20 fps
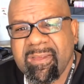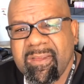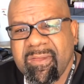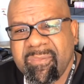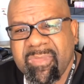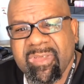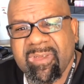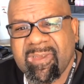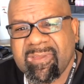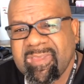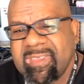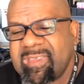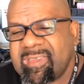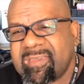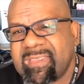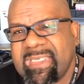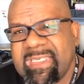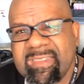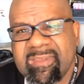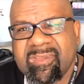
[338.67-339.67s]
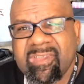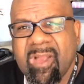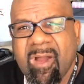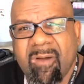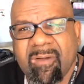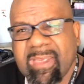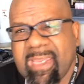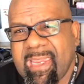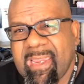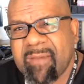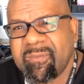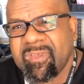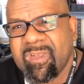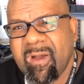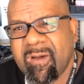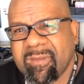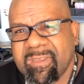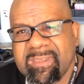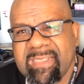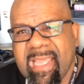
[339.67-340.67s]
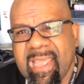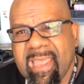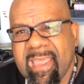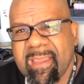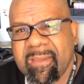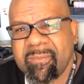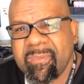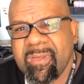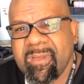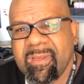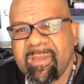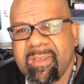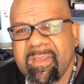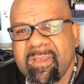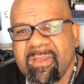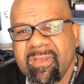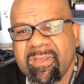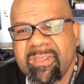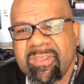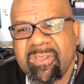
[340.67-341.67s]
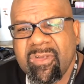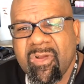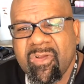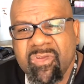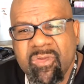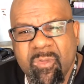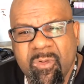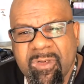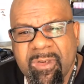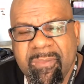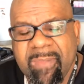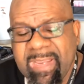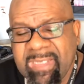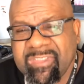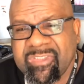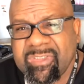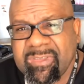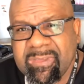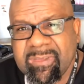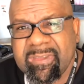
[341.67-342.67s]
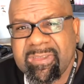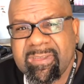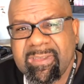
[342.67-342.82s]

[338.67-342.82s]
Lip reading: because he's installed cams all the time, you want to make sure